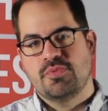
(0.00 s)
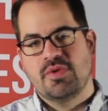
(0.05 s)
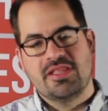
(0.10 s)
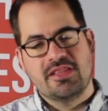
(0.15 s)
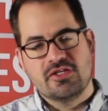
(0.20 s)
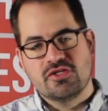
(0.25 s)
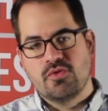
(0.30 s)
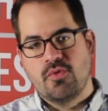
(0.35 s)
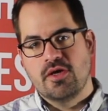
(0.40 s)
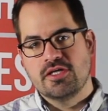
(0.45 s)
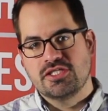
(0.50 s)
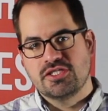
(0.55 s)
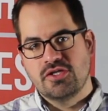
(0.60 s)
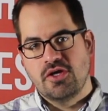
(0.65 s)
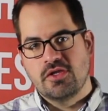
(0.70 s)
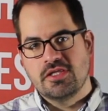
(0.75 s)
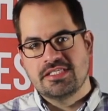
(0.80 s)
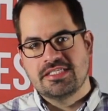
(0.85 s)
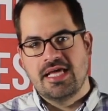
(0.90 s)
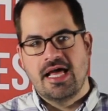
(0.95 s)
We get this question
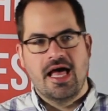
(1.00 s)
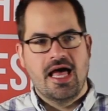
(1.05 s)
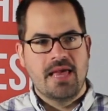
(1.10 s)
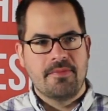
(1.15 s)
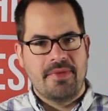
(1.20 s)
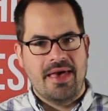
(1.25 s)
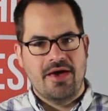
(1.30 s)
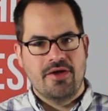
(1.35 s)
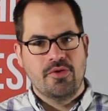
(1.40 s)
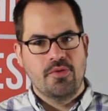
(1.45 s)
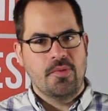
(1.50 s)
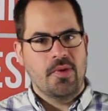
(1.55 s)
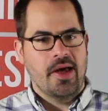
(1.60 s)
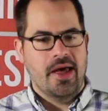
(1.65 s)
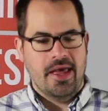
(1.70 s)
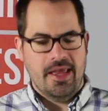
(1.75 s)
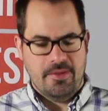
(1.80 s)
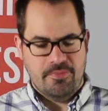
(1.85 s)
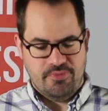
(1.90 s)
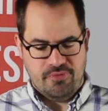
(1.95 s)
all the time. How do
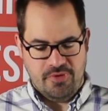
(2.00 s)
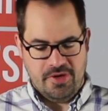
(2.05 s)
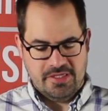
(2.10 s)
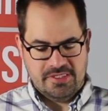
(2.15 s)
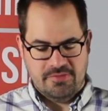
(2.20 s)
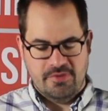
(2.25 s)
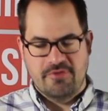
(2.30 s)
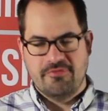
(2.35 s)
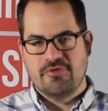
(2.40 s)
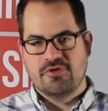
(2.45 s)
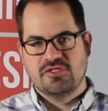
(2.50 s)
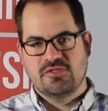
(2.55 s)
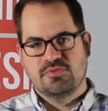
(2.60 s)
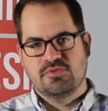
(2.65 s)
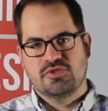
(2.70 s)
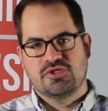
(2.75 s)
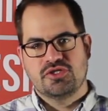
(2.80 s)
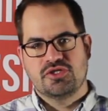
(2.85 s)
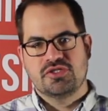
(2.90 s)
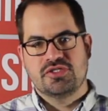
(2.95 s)
I press a
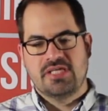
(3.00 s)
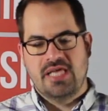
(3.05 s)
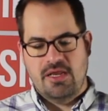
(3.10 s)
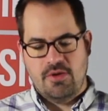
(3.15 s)
reversible jersey?